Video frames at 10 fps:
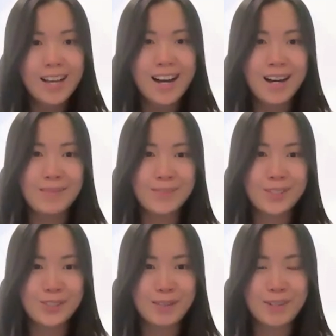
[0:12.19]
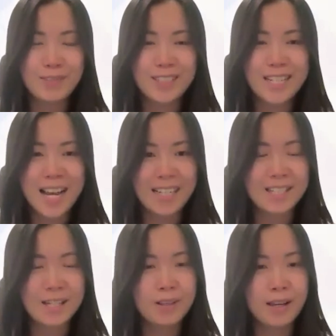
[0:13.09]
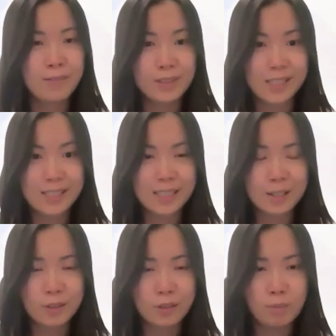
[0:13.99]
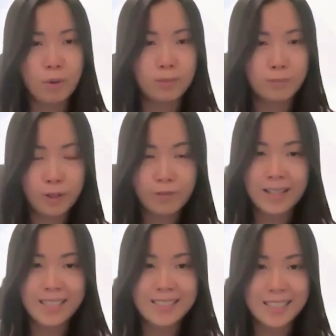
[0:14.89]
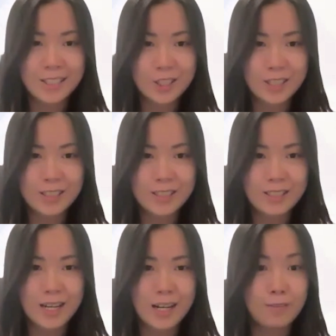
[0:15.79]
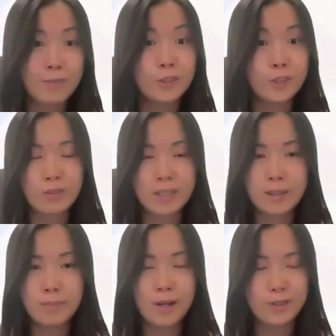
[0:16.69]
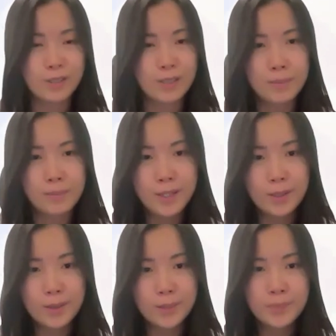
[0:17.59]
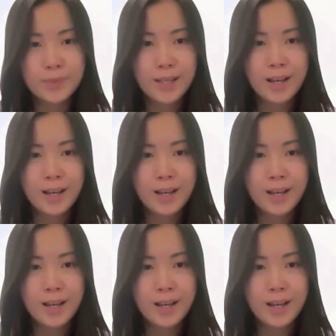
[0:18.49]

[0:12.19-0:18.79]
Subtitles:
So some of the tags that we have released include the polymorphic extensions, full screen browser in the middle.